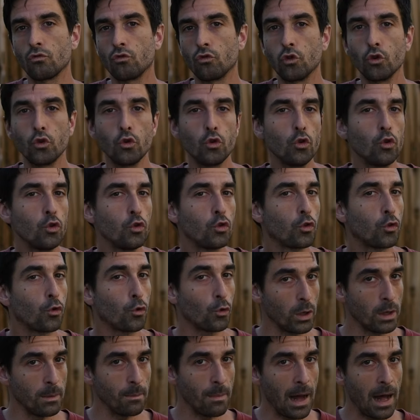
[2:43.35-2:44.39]

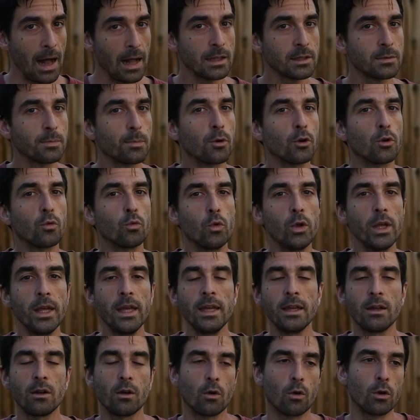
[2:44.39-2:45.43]
2-3 miles per
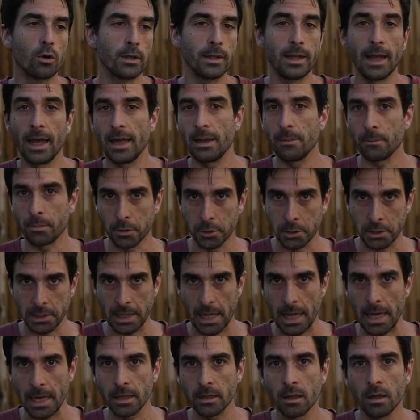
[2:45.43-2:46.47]
week or
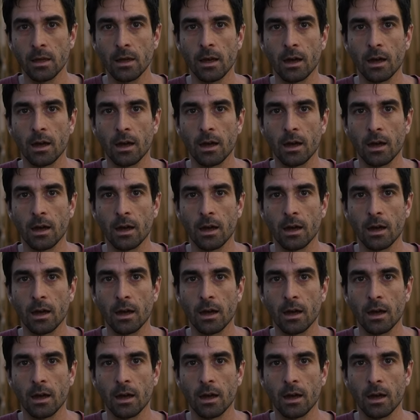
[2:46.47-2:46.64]
10%.